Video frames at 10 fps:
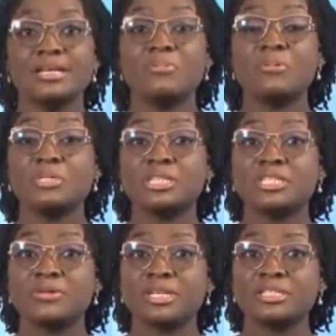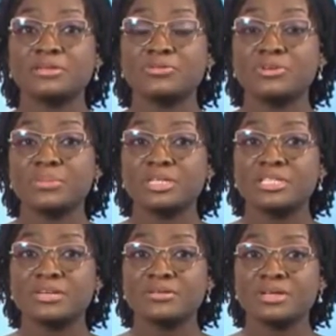Our project director of
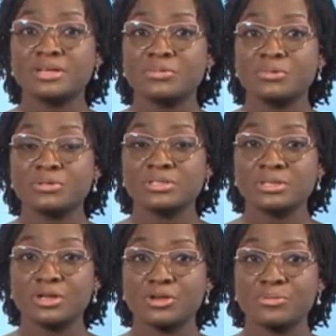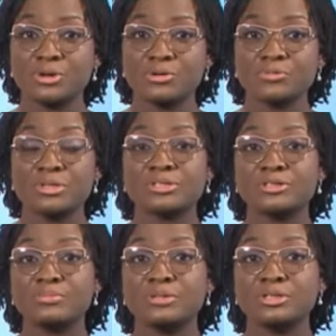Humanitarian Awards Global,
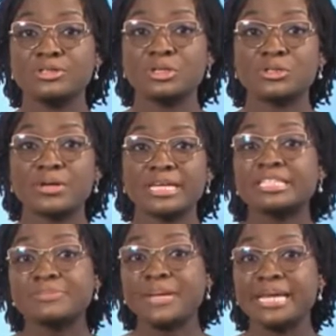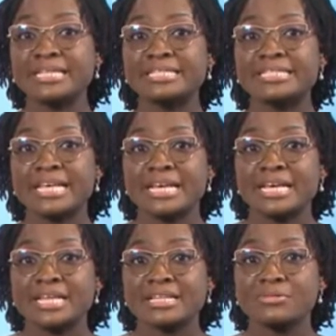Wisdom Dodoy, explains
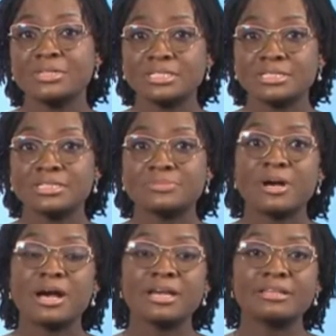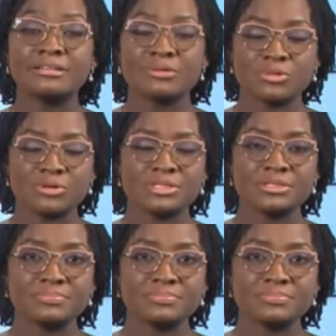the reasons behind the award.